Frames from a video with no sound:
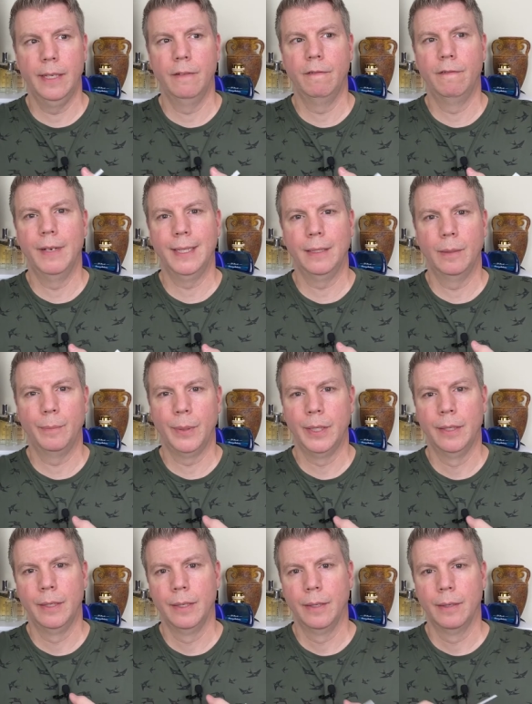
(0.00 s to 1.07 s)
envelop
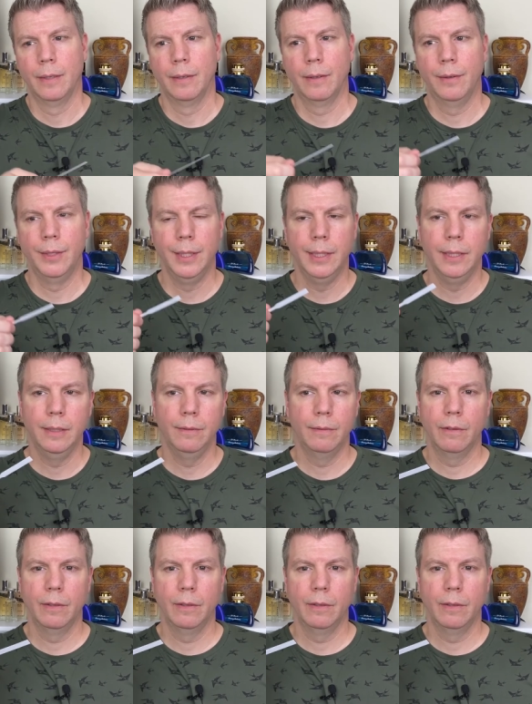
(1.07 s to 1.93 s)
the